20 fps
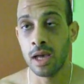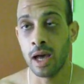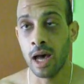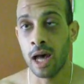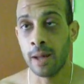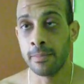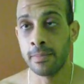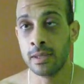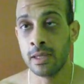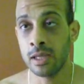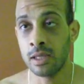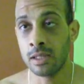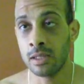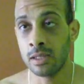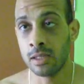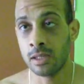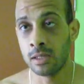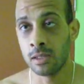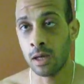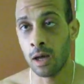I'm
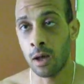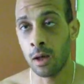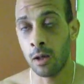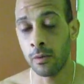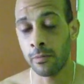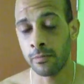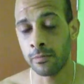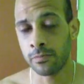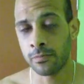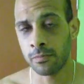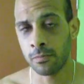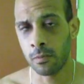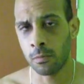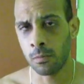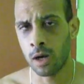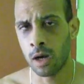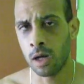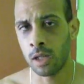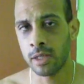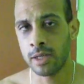getting all
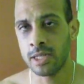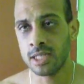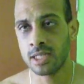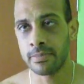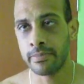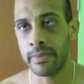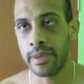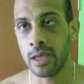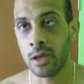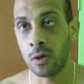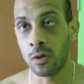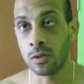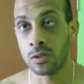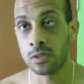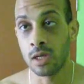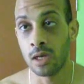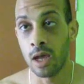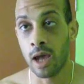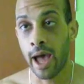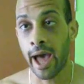of these
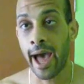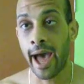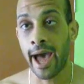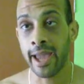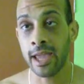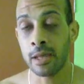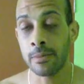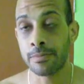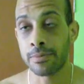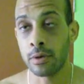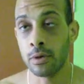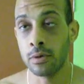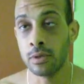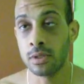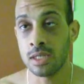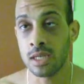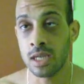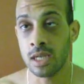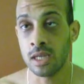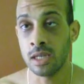meals high in
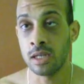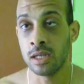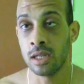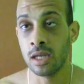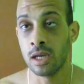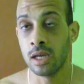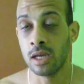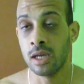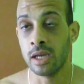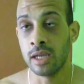protein.